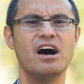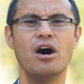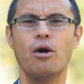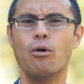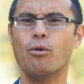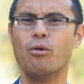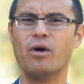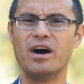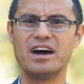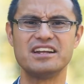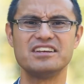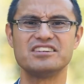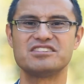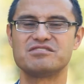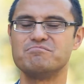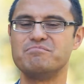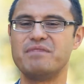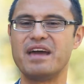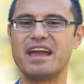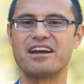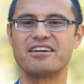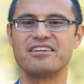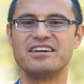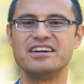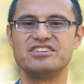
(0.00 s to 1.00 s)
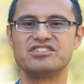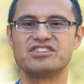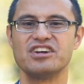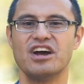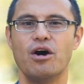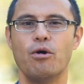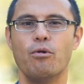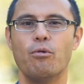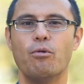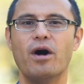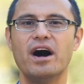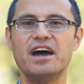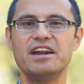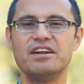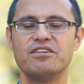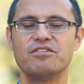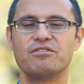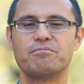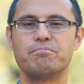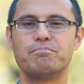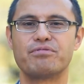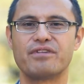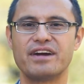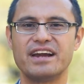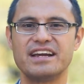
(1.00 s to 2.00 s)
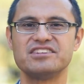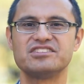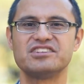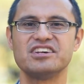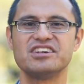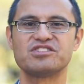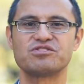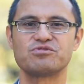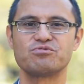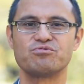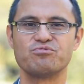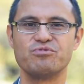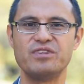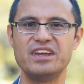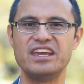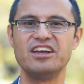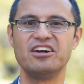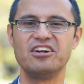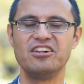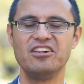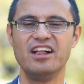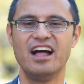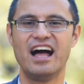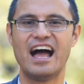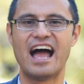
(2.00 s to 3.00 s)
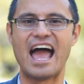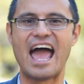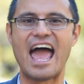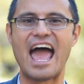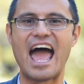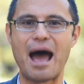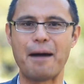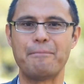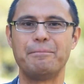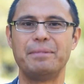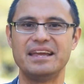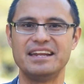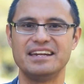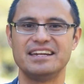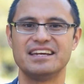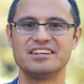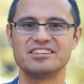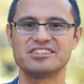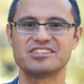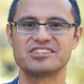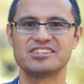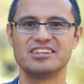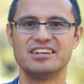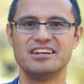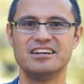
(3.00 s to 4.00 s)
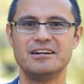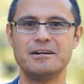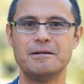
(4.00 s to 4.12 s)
What is marriage? What brings us real happiness?